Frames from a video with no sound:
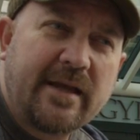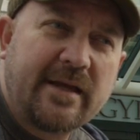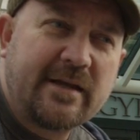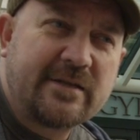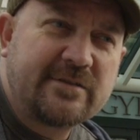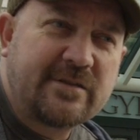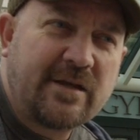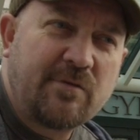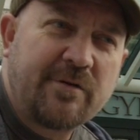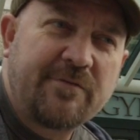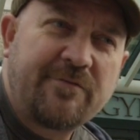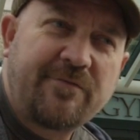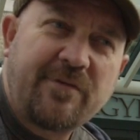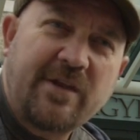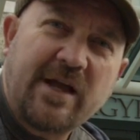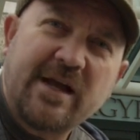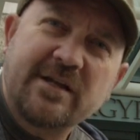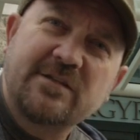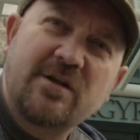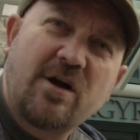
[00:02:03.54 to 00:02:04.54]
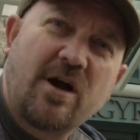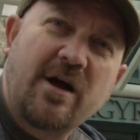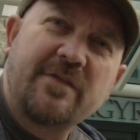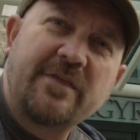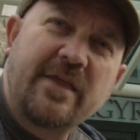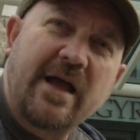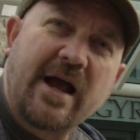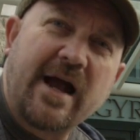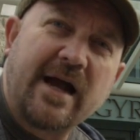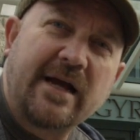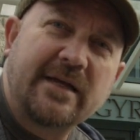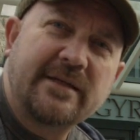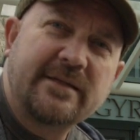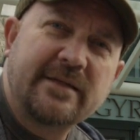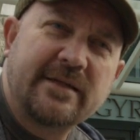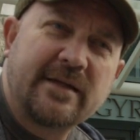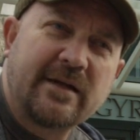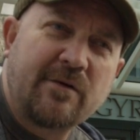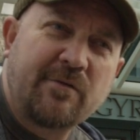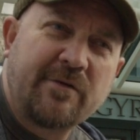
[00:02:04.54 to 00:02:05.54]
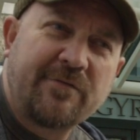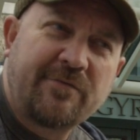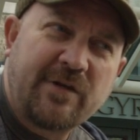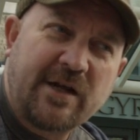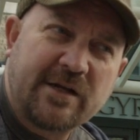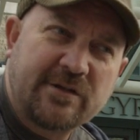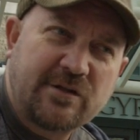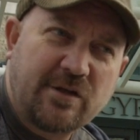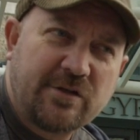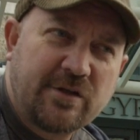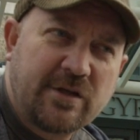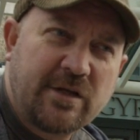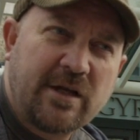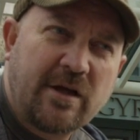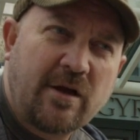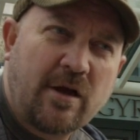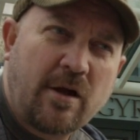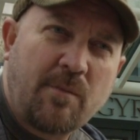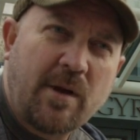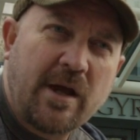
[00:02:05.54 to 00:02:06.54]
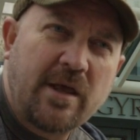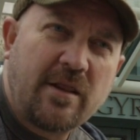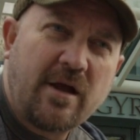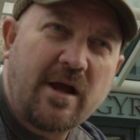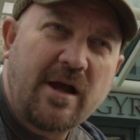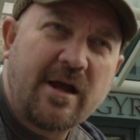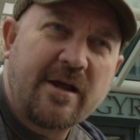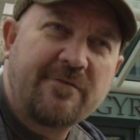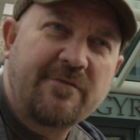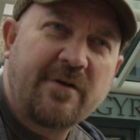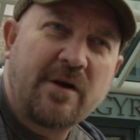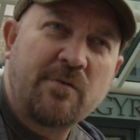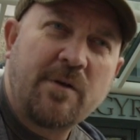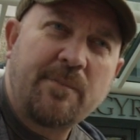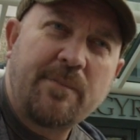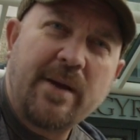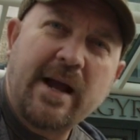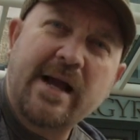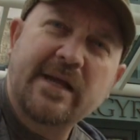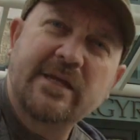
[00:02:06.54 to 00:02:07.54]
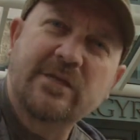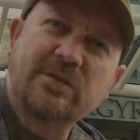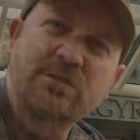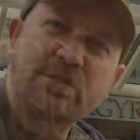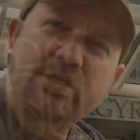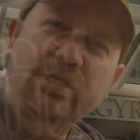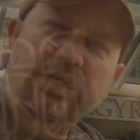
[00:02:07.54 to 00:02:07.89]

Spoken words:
And as I reflect on that and I reflect on my life, I went back and